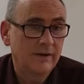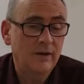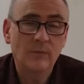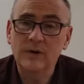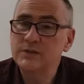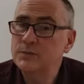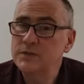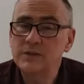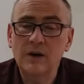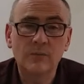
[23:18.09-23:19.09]
And once we
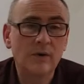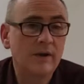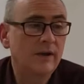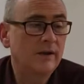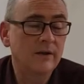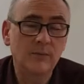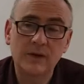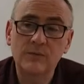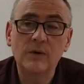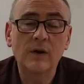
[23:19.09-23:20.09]
start running, we
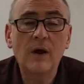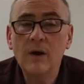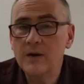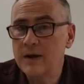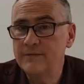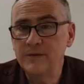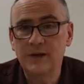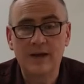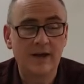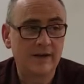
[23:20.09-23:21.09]
can run hard after
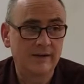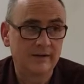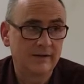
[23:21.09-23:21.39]
God.